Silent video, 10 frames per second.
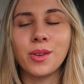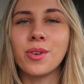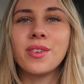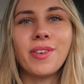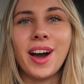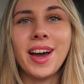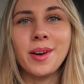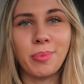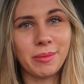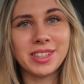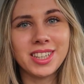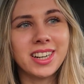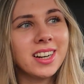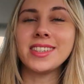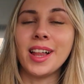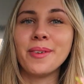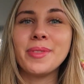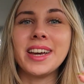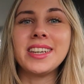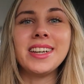glorified babysitter. They tell him
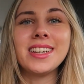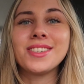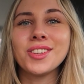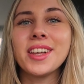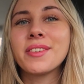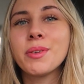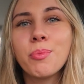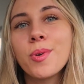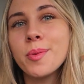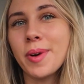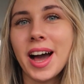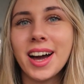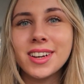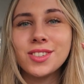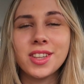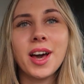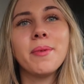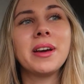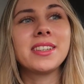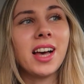that he needs to like report back to
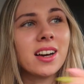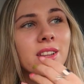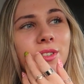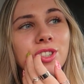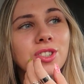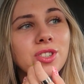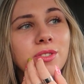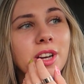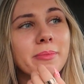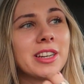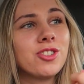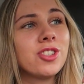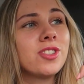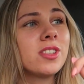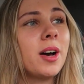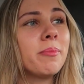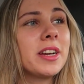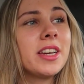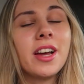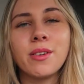them exactly what she's doing, make sure she's not
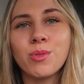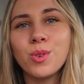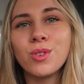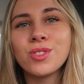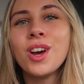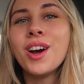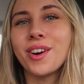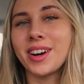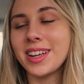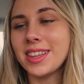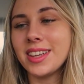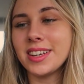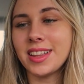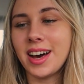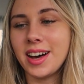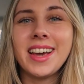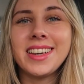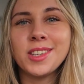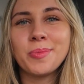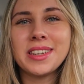breaking any rules or anything like that. And
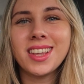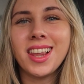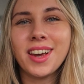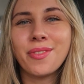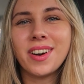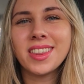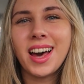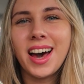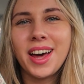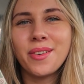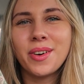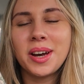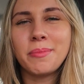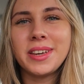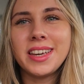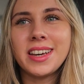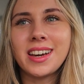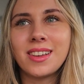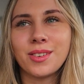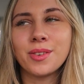he's basically like, that I don't want to be a
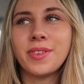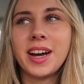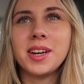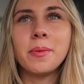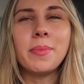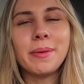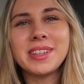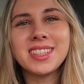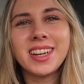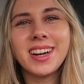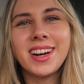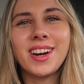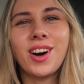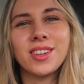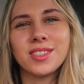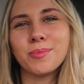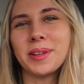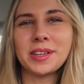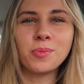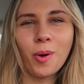glorified babysitter on some
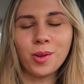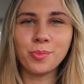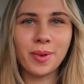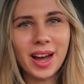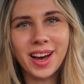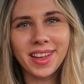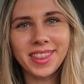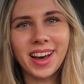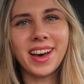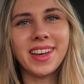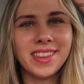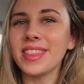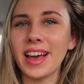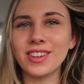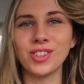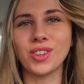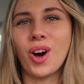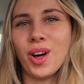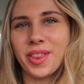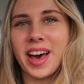like spoiled brat that thinks she's
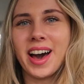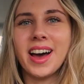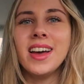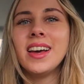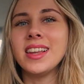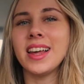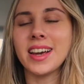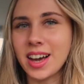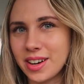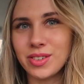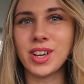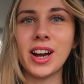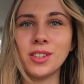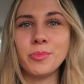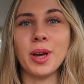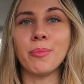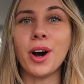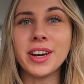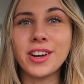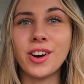all that. Like, I was hired to be a
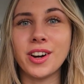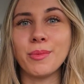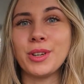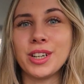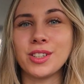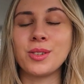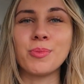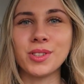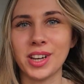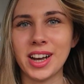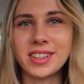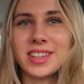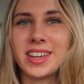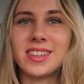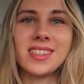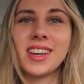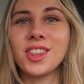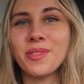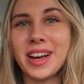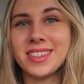bodyguard, I'm here to protect against like
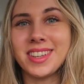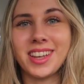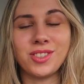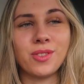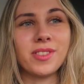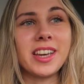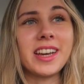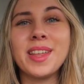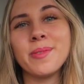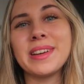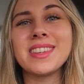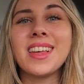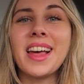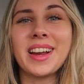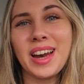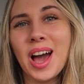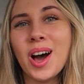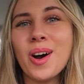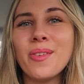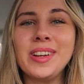threats and that sort of thing. And they're basically like,
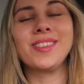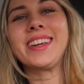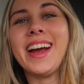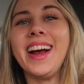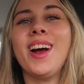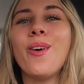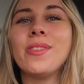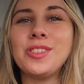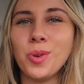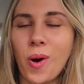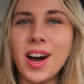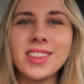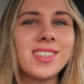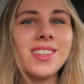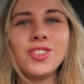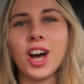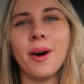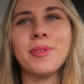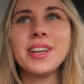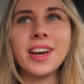no, we don't care what you want, this is the
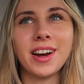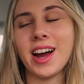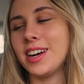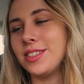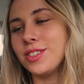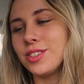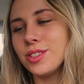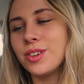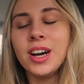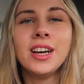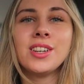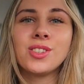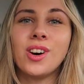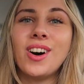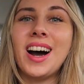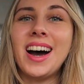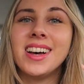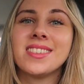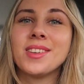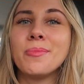job that you get hired to do. So
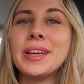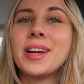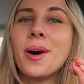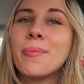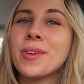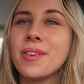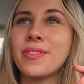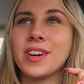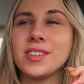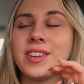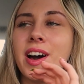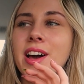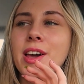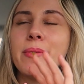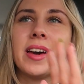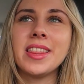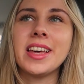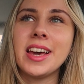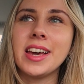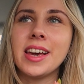as they meet up for the first time and
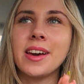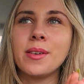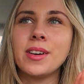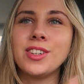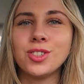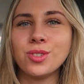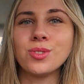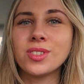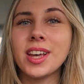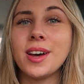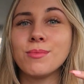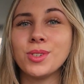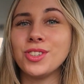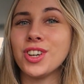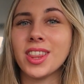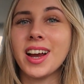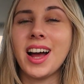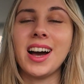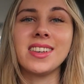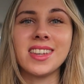they introduce them to each other
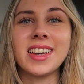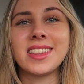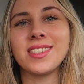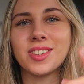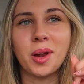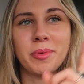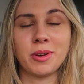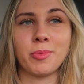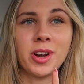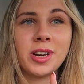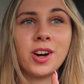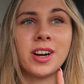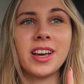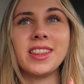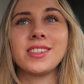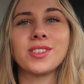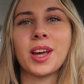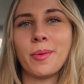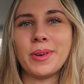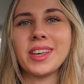as like, this is gonna be your bodyguard and this is
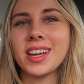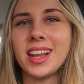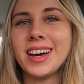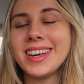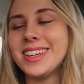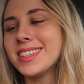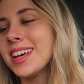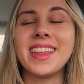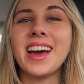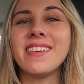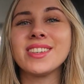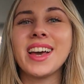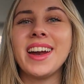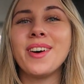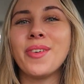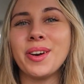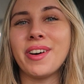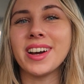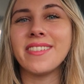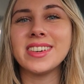gonna be the client, they have this kind of
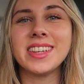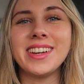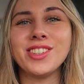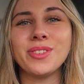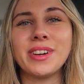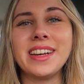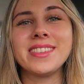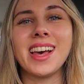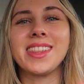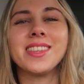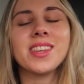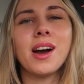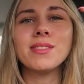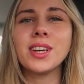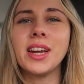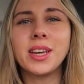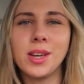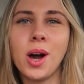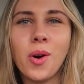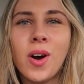one-on-one conversation where he's like, this is how it's gonna
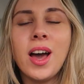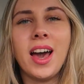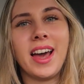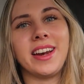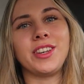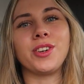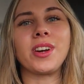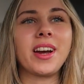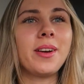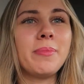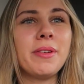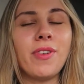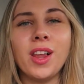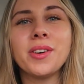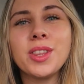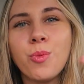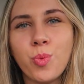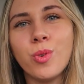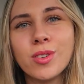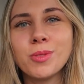go, and you're gonna be following the
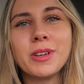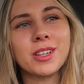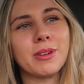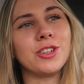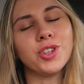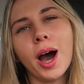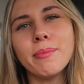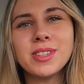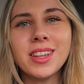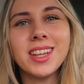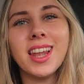rules because my job is on the